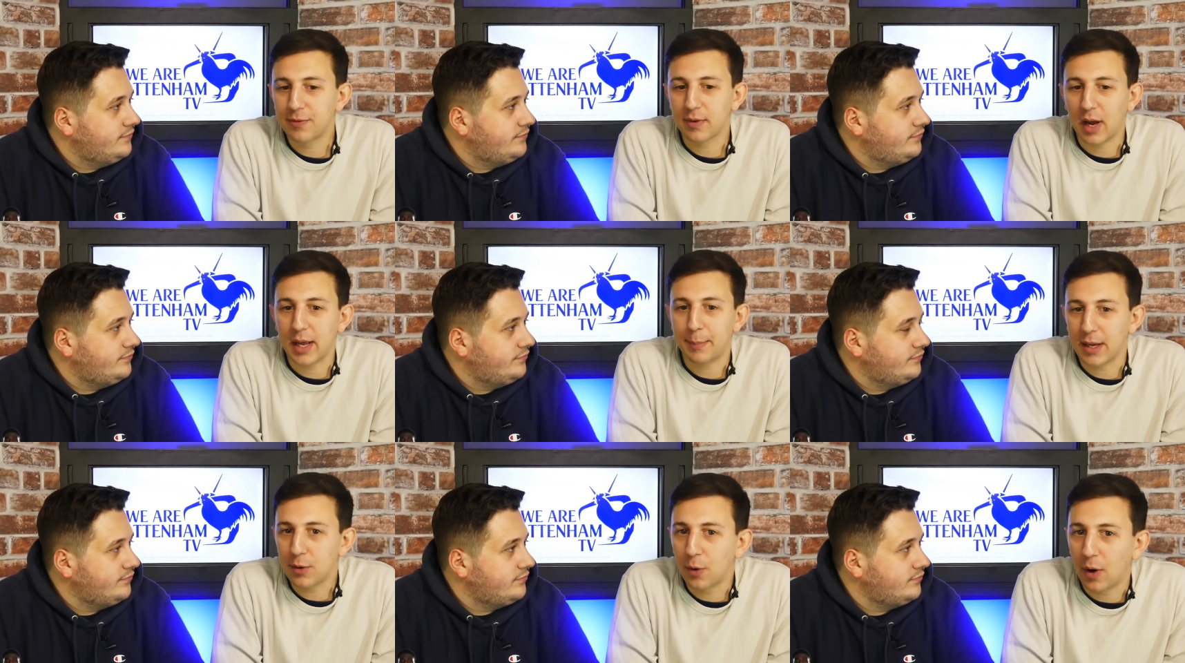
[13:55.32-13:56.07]
Speaker 1: like
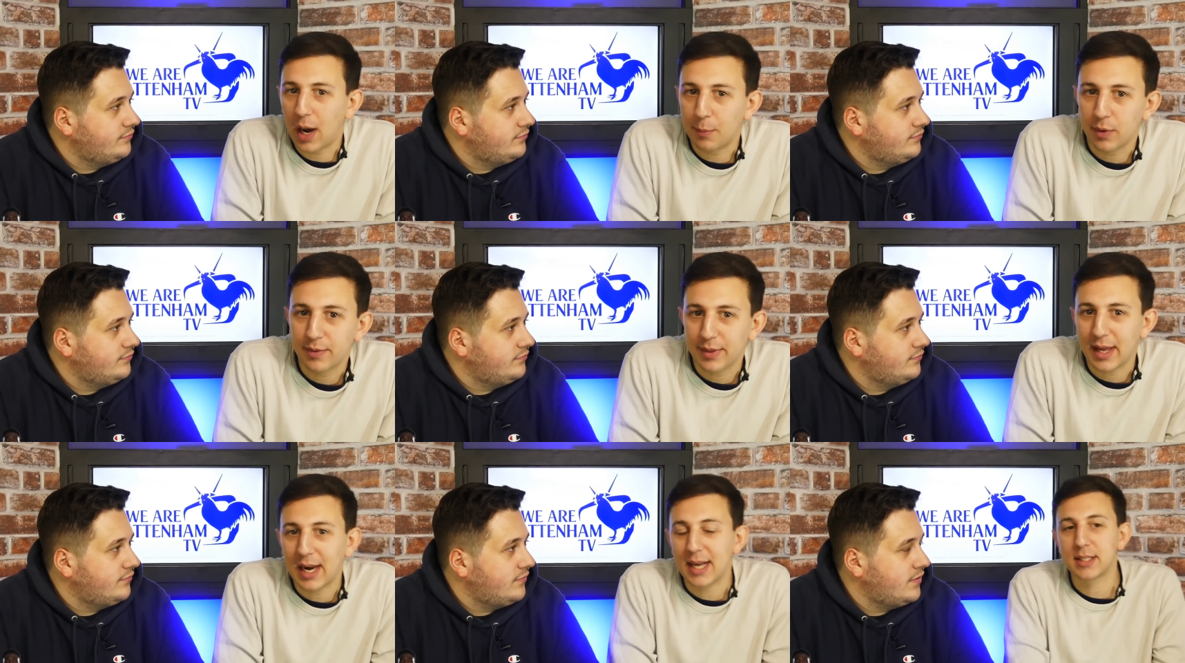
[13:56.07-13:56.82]
being caught up with
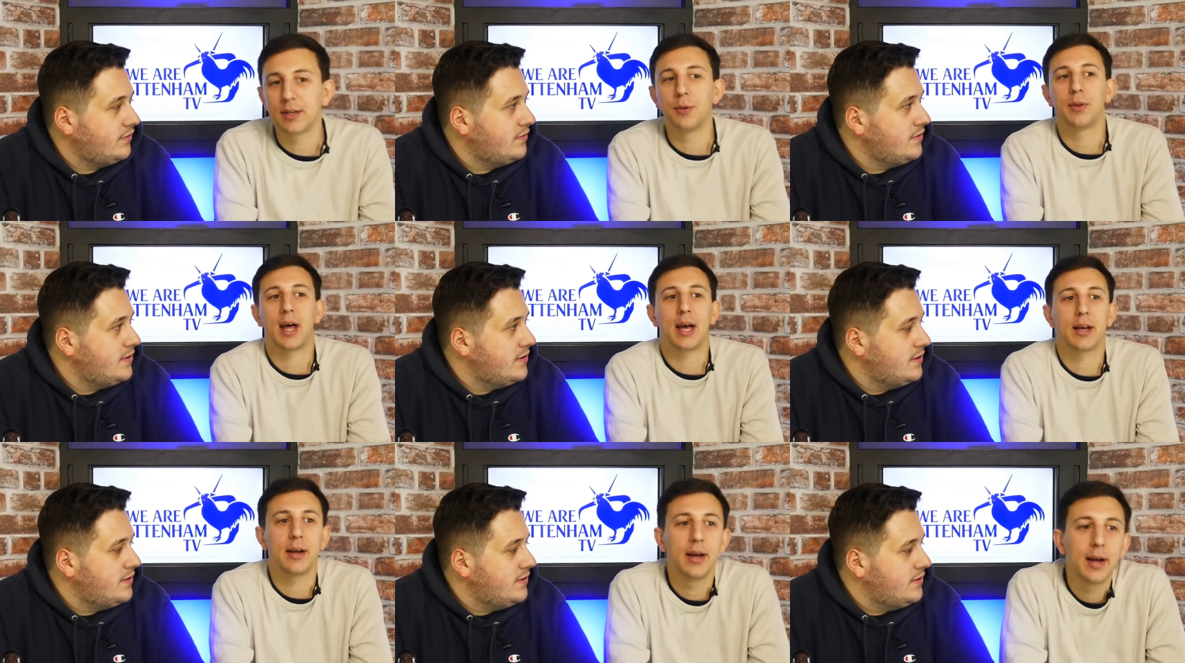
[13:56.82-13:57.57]
their legs and all that.
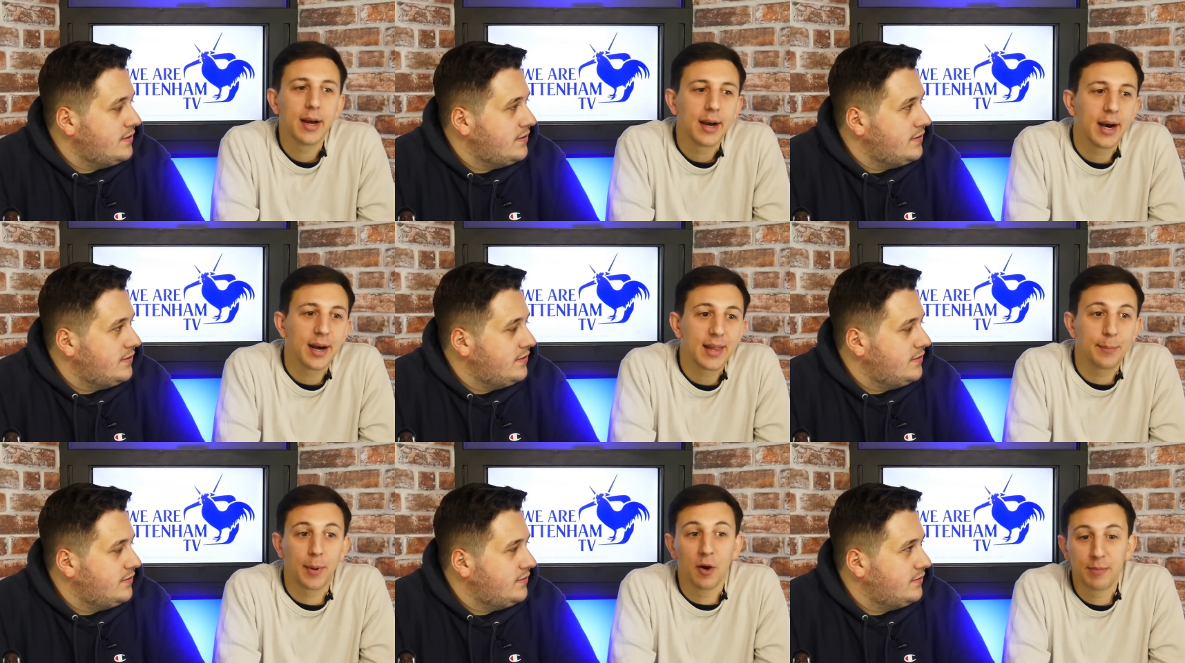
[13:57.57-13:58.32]
Uh,
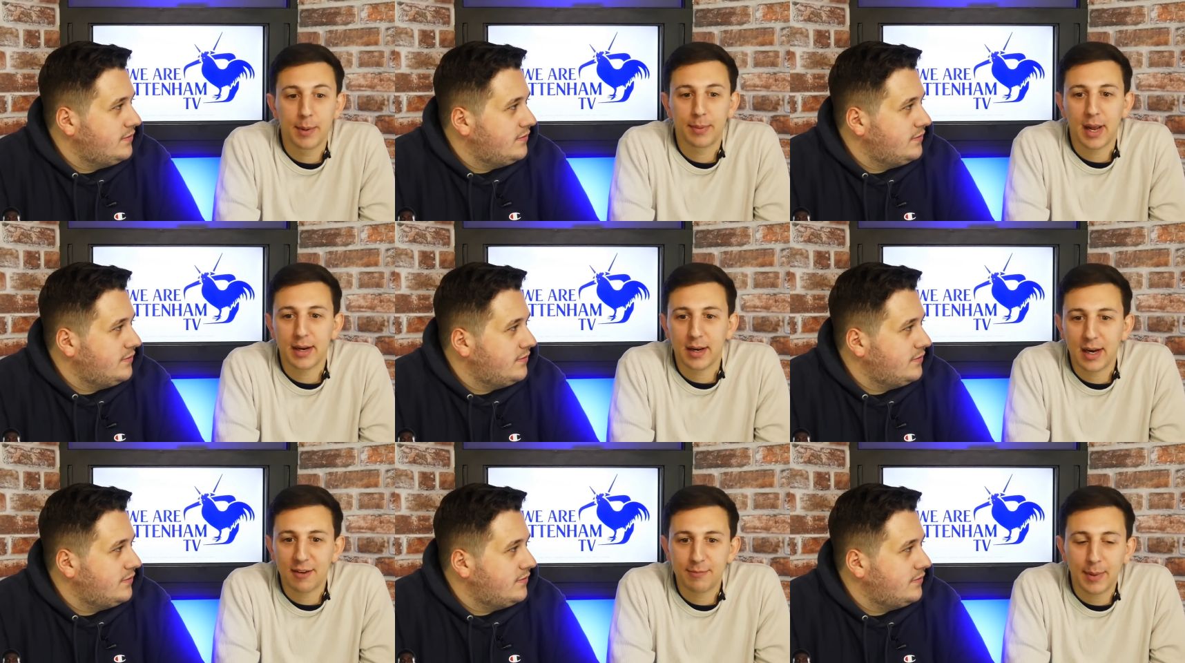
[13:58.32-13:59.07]
they've both been playing at
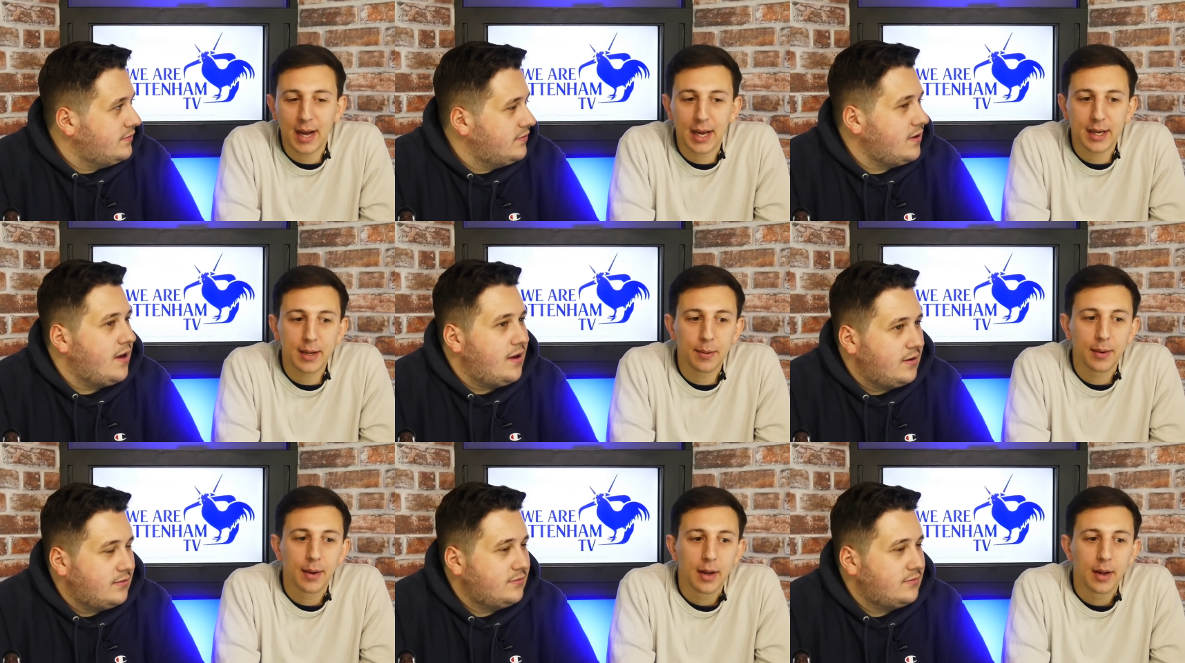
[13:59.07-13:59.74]
left back. Yeah.